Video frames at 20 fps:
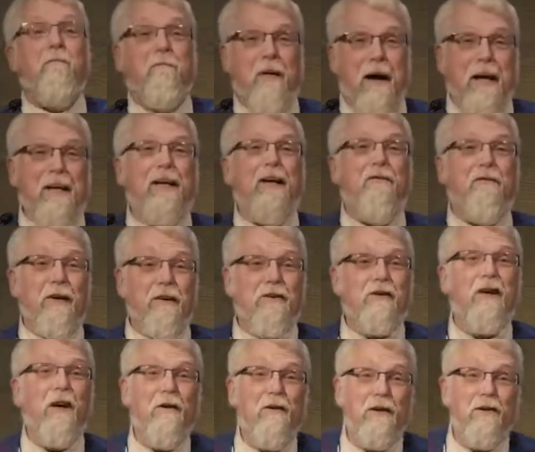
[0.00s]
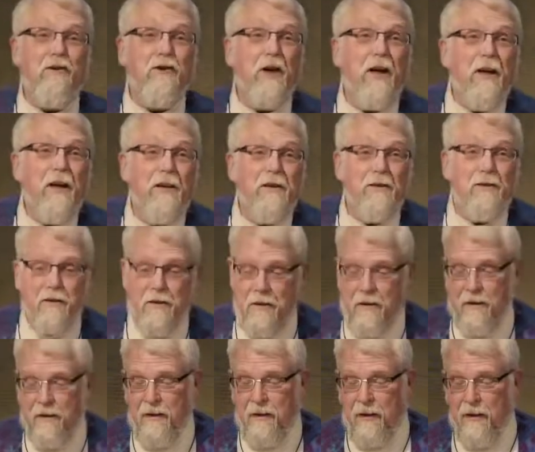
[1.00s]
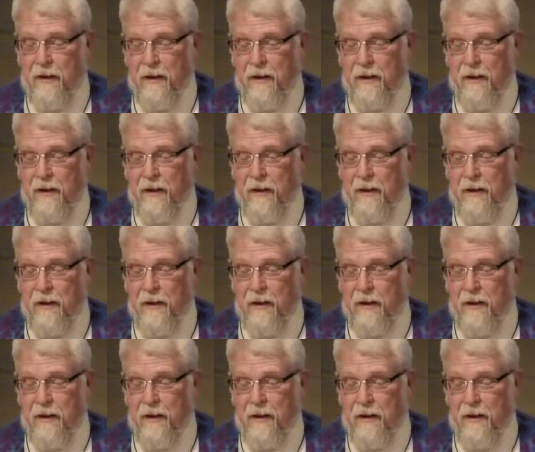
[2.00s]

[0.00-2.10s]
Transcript: Many of us go to church.